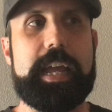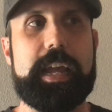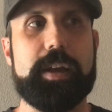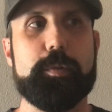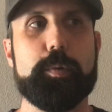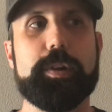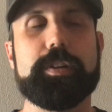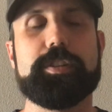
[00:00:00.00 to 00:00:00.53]

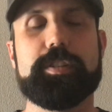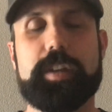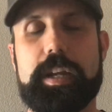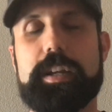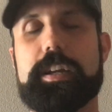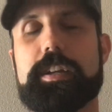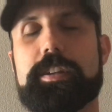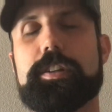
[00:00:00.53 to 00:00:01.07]
We're just
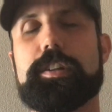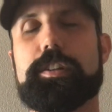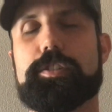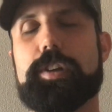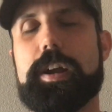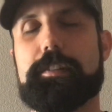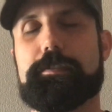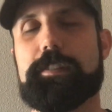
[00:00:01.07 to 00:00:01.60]
going to continue to
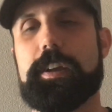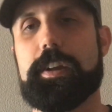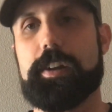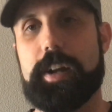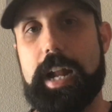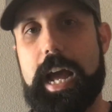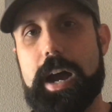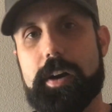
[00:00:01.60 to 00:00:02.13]
try to figure
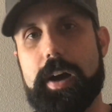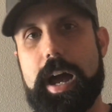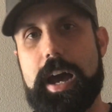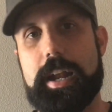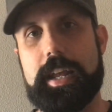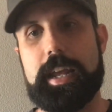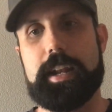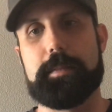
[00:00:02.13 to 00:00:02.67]
it out, how
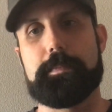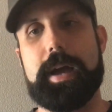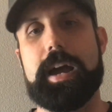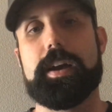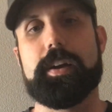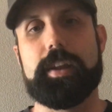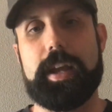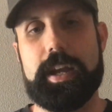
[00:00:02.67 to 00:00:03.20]
to get it
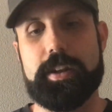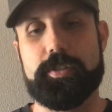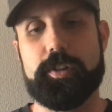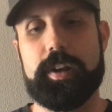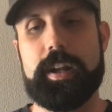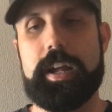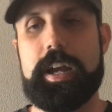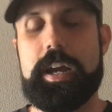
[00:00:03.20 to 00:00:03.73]
back onto
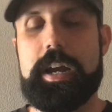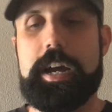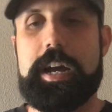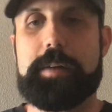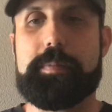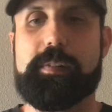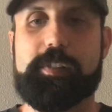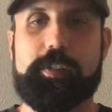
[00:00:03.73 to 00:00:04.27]
Android.
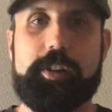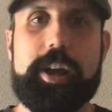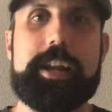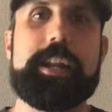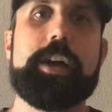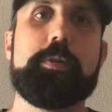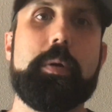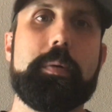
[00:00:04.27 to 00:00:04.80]
But for right
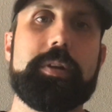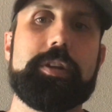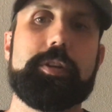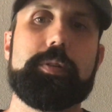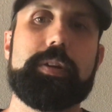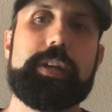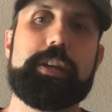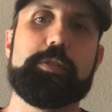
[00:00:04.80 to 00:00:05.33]
now, what we're
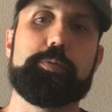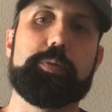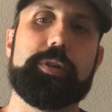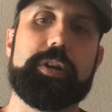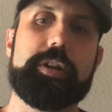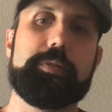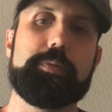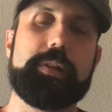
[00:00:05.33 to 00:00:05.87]
doing is we're
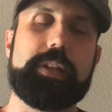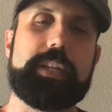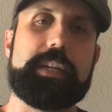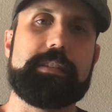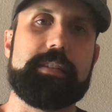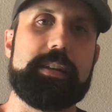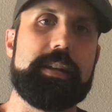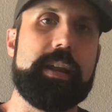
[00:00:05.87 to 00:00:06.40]
going to
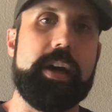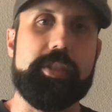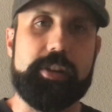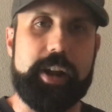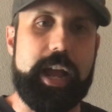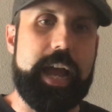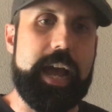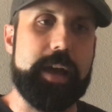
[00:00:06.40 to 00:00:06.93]
release
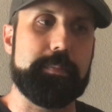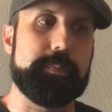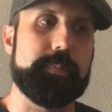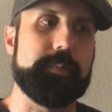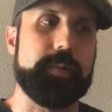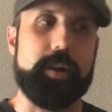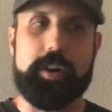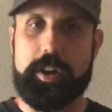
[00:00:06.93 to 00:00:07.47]
another
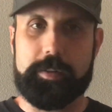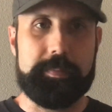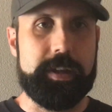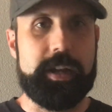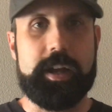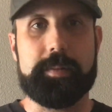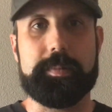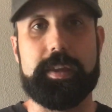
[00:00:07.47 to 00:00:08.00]
app called
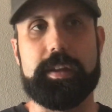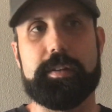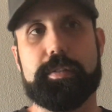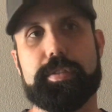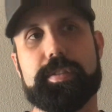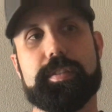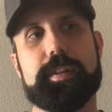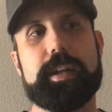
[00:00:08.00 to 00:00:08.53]
MinHub Youth.